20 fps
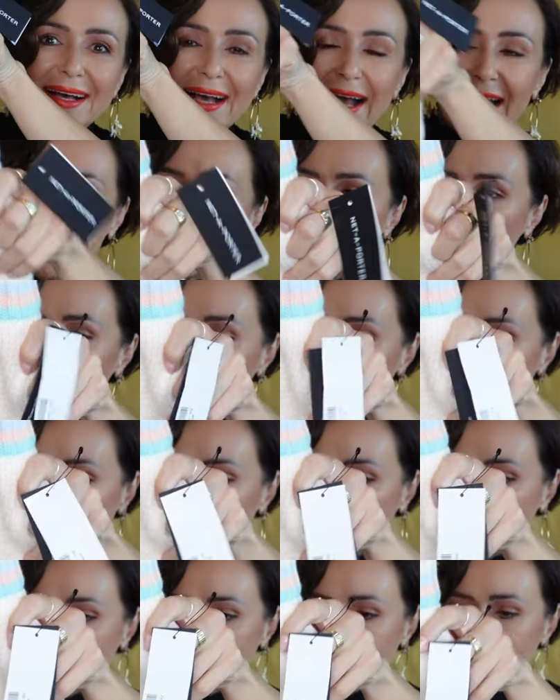I really
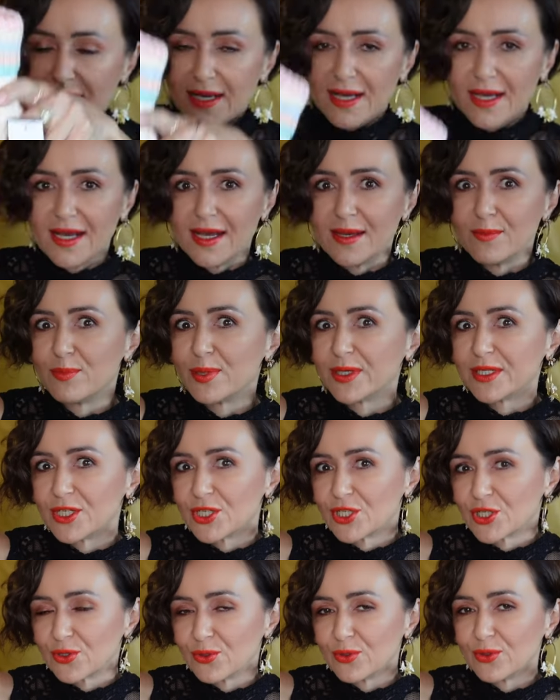love it. I'm pretty
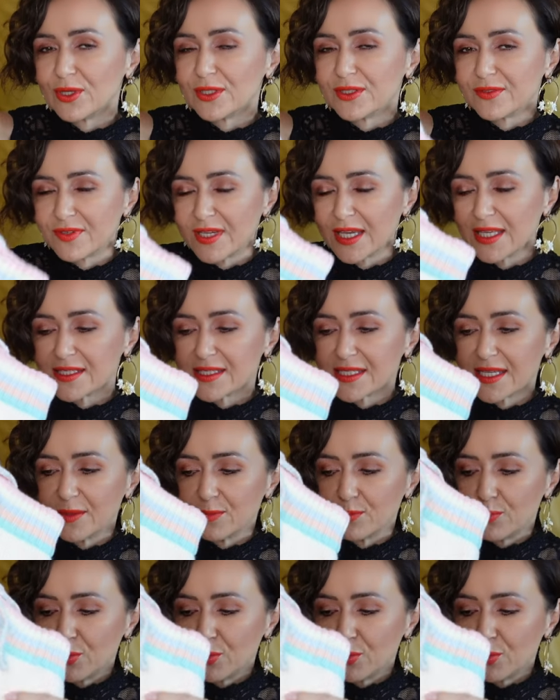sure a lot of girls can